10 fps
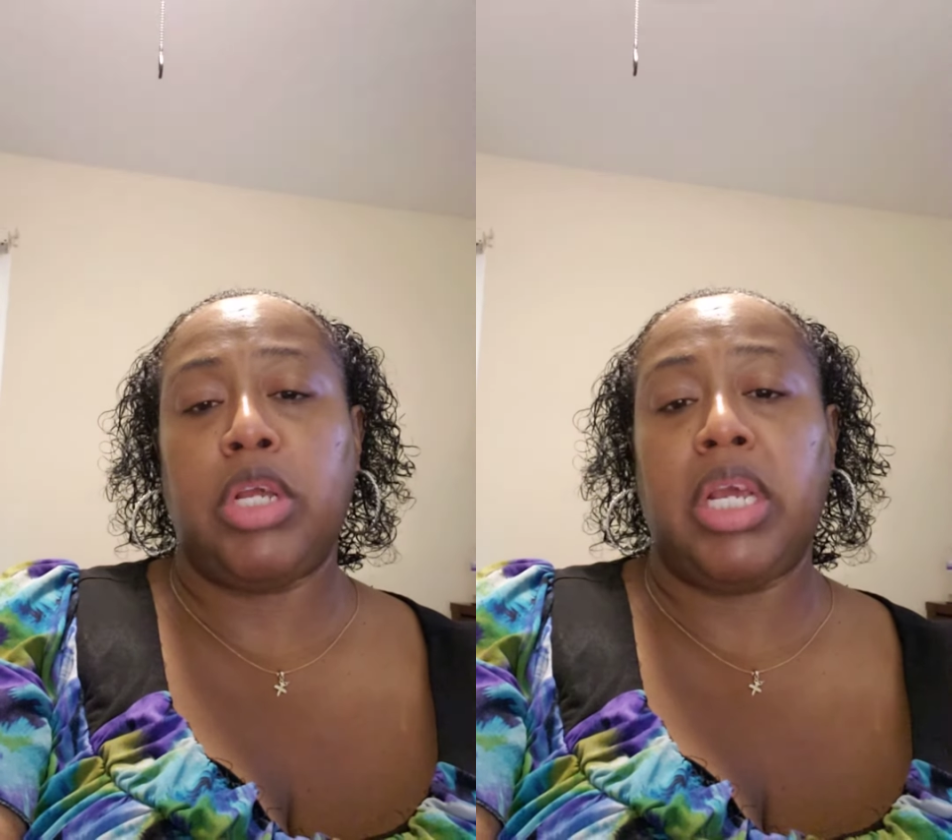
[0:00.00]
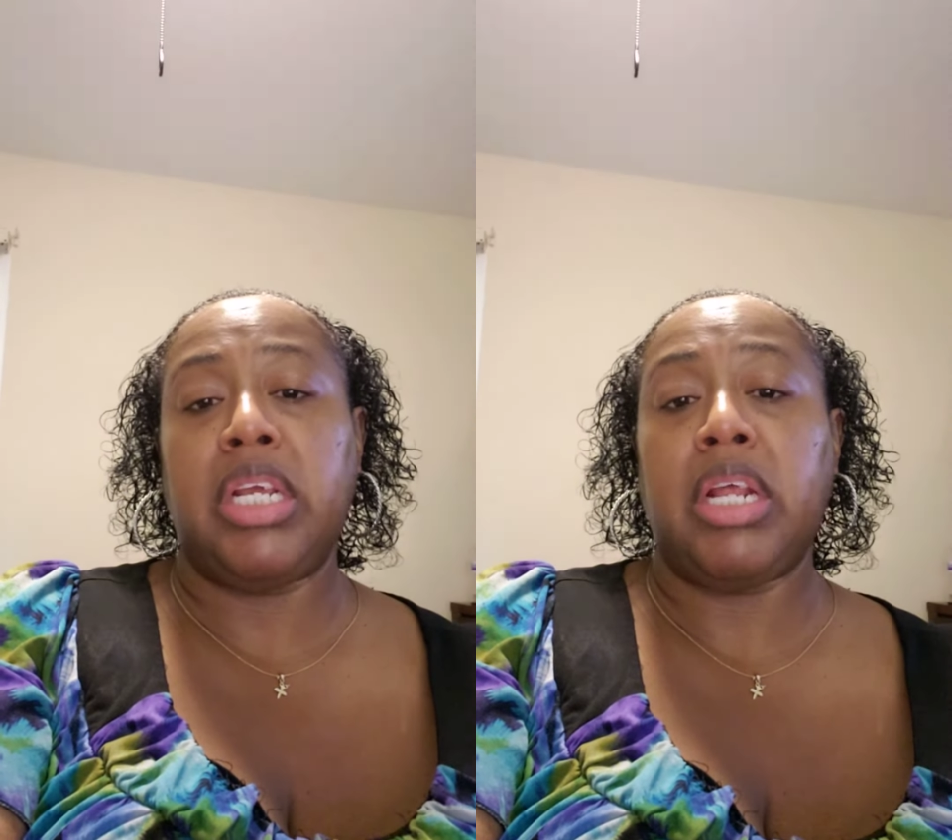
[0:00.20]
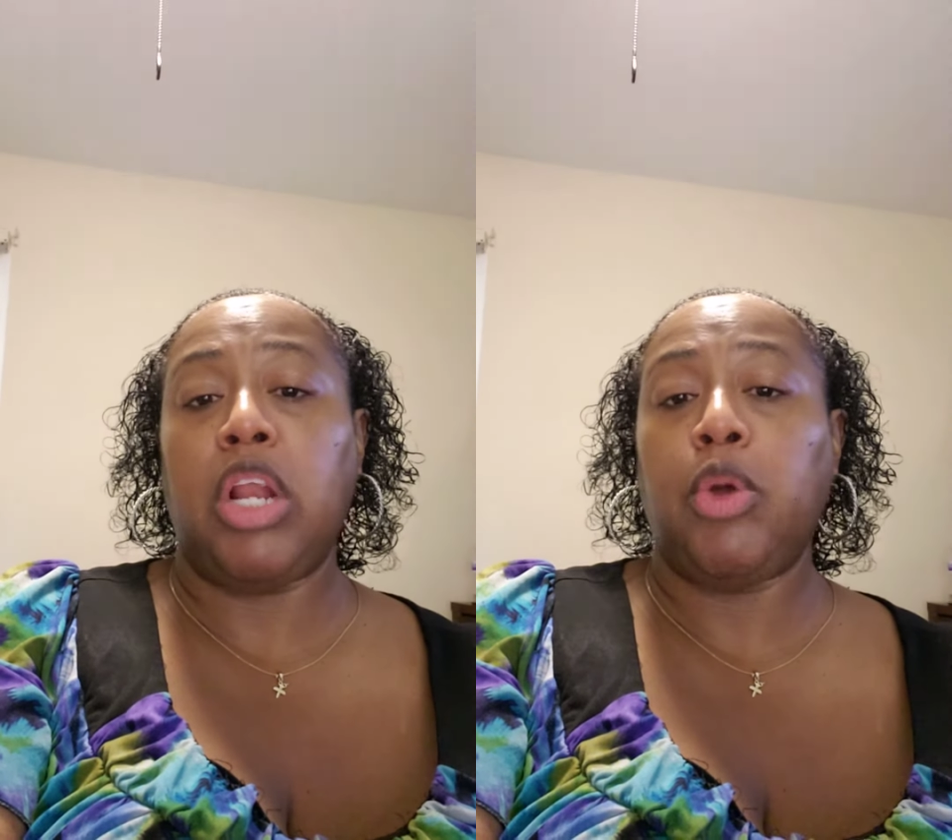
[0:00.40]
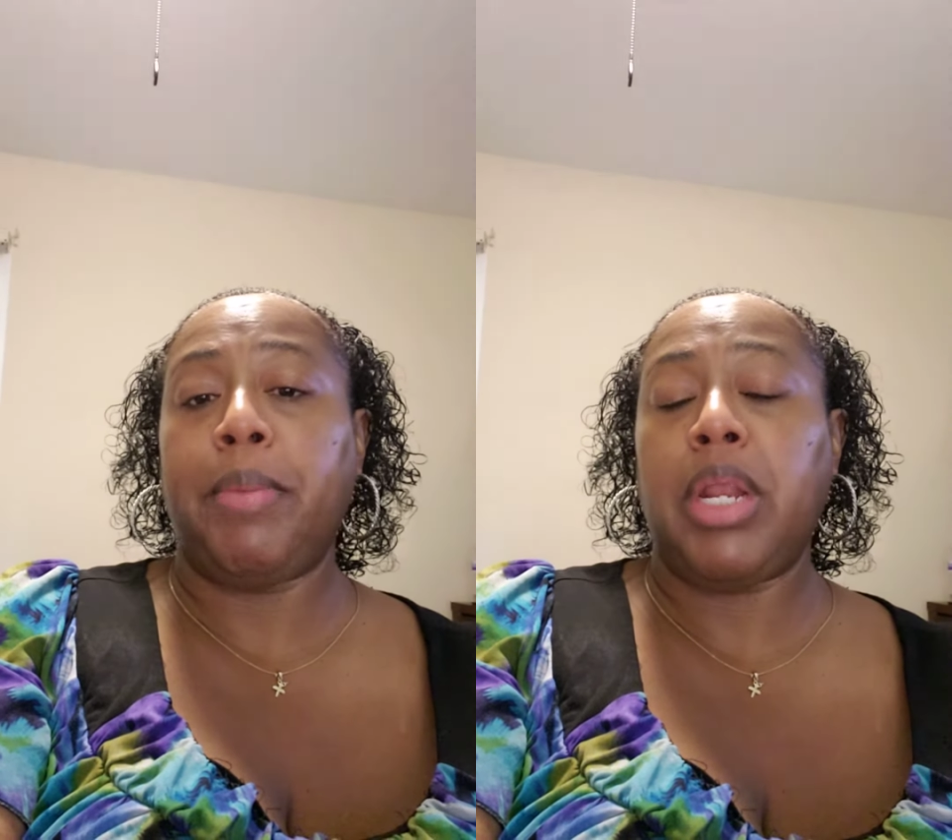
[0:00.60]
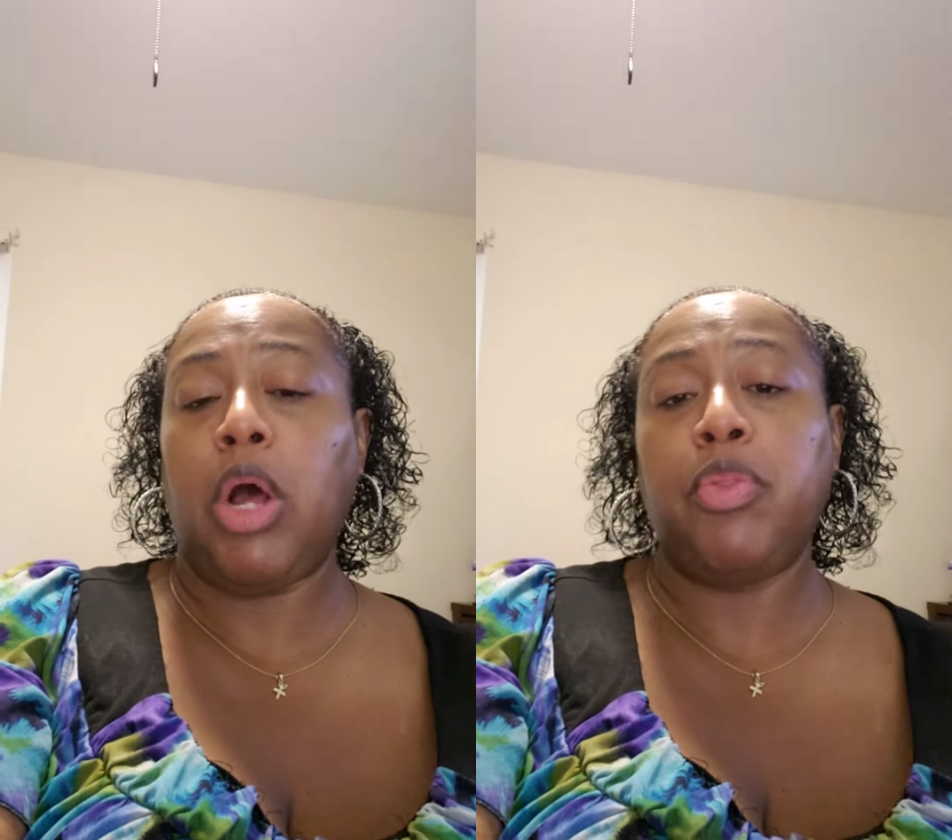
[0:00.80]
eat a little
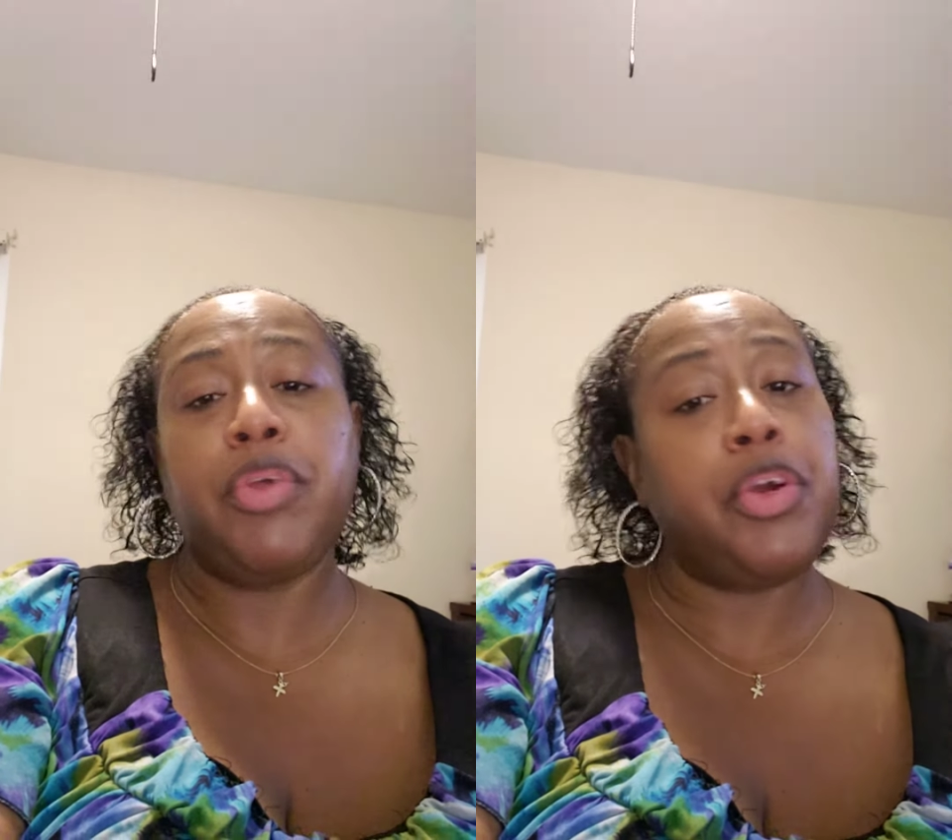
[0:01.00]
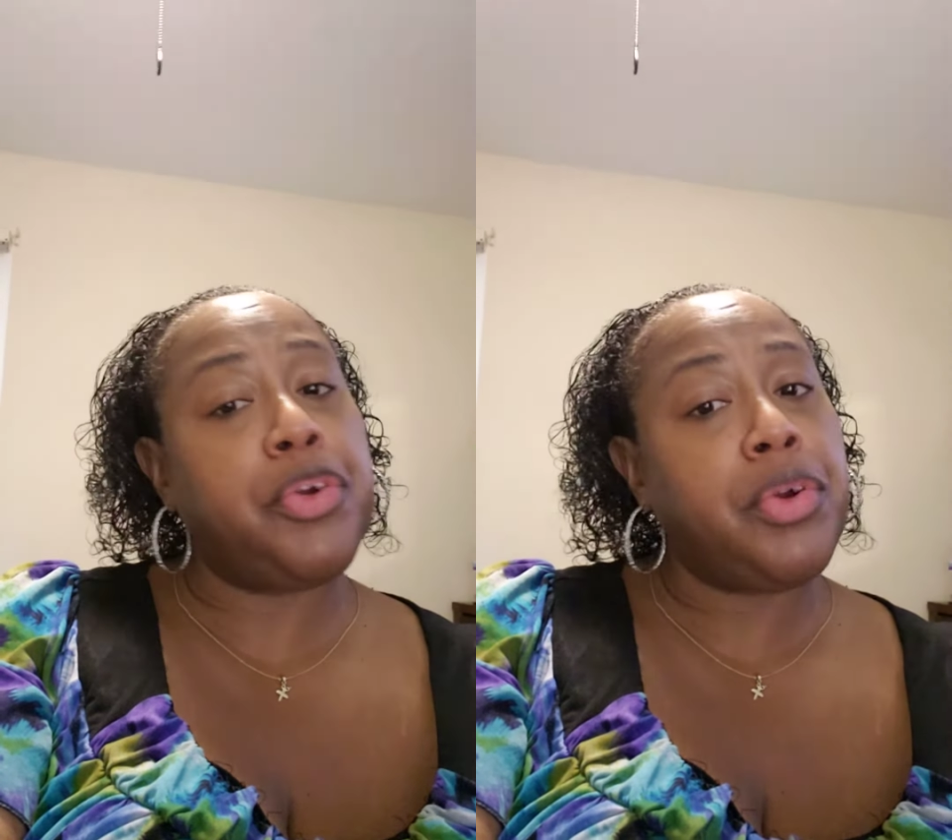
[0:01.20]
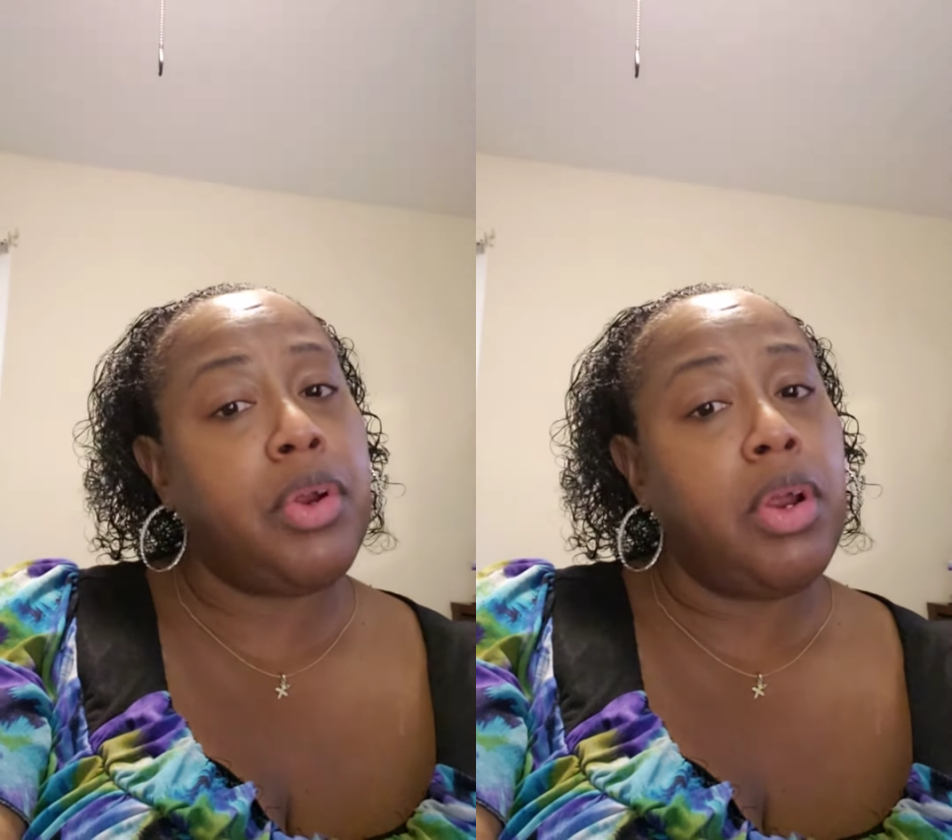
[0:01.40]
bit healthier